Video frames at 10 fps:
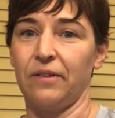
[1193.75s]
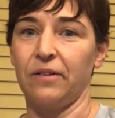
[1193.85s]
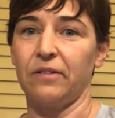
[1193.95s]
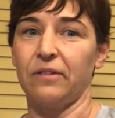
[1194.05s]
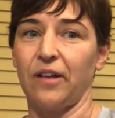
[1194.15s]

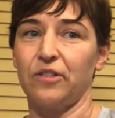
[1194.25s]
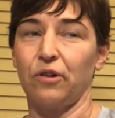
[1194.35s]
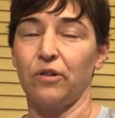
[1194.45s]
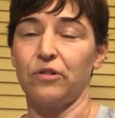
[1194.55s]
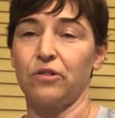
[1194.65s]
I
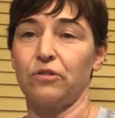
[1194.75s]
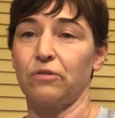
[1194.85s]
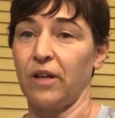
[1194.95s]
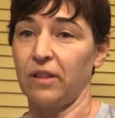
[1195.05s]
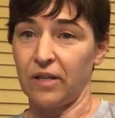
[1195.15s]
started
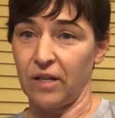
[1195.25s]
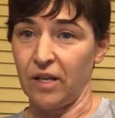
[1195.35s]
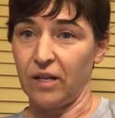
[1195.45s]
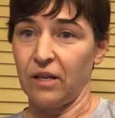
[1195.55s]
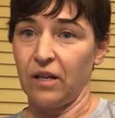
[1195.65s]
strengthening